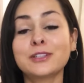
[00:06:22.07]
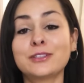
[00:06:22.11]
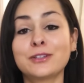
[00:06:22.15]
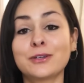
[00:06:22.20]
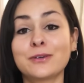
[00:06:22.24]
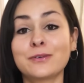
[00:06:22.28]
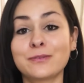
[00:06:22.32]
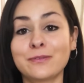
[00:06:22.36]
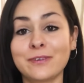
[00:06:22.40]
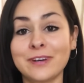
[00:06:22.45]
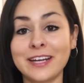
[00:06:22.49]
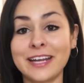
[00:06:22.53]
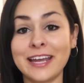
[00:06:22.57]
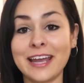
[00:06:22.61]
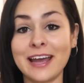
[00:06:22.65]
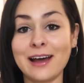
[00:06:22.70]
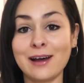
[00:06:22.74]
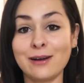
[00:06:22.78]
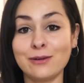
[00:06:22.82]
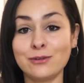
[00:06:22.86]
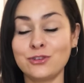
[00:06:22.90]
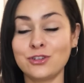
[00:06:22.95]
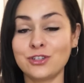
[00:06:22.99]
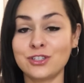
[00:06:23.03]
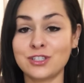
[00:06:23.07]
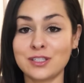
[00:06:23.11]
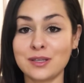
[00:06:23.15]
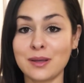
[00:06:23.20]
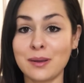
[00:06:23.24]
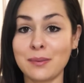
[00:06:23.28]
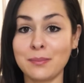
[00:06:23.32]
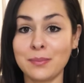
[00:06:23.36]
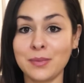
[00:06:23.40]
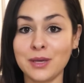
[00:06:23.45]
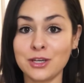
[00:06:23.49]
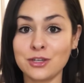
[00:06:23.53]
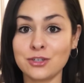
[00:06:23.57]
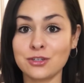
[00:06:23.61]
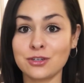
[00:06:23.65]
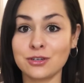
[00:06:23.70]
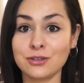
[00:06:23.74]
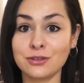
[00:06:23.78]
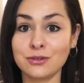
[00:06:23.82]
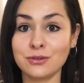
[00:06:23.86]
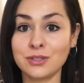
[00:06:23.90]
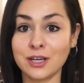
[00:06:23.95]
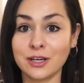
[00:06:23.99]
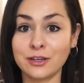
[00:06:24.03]
Don't freak out. Just make sure
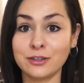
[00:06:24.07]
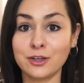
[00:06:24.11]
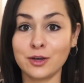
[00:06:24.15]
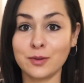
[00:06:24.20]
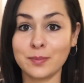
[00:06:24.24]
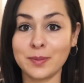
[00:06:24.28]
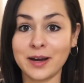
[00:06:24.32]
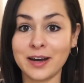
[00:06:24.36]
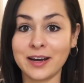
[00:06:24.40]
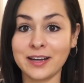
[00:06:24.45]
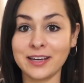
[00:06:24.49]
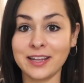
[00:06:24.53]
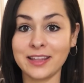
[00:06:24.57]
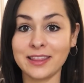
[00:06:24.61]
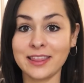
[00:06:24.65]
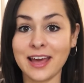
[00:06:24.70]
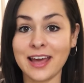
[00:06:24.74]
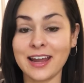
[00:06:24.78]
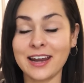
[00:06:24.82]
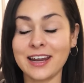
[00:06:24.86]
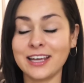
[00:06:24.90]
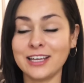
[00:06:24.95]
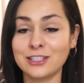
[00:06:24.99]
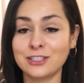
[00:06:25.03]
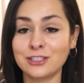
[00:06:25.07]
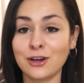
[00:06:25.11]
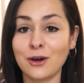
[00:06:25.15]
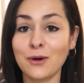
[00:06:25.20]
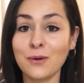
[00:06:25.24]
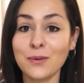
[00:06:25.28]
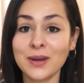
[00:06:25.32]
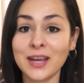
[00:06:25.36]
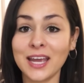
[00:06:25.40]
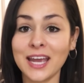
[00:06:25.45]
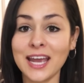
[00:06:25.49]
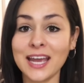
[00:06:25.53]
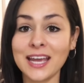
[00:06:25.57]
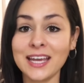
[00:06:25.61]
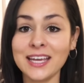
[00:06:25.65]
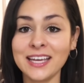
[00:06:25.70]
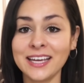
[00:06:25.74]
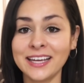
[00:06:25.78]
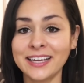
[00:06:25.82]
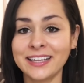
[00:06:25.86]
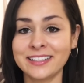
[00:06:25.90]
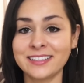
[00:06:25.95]
you tell your body that it's okay.